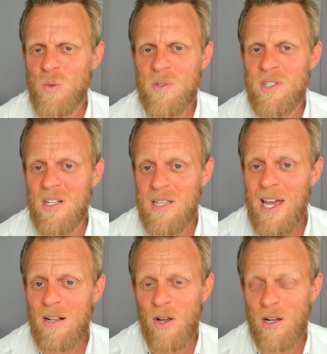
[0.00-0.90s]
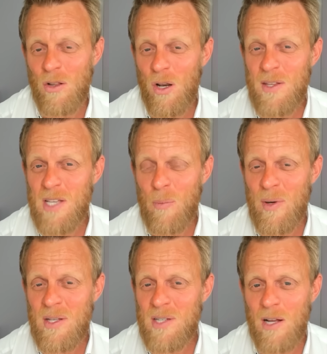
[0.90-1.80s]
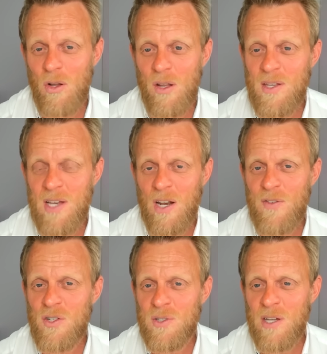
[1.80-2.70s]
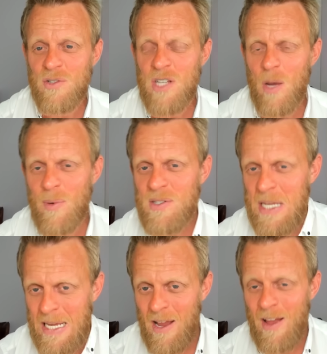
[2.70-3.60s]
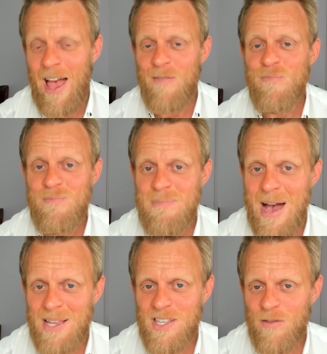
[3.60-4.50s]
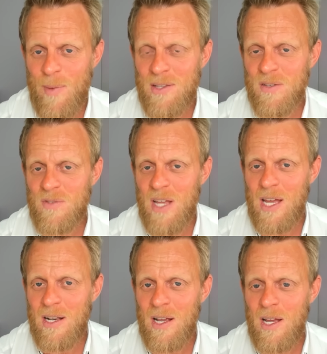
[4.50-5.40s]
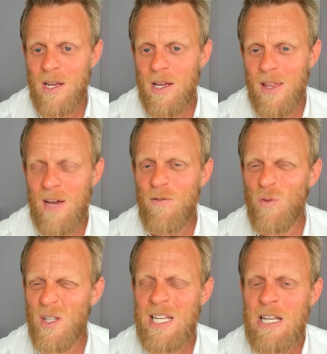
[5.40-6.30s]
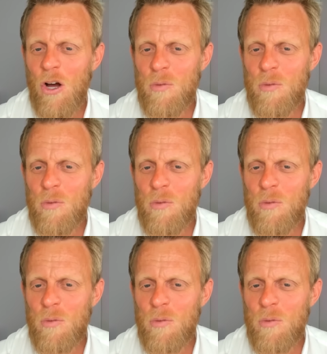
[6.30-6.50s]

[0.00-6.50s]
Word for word: was in debt, like a lot of these companies are, a lot of these artificial intelligence companies have massive amounts of debt, and they have really no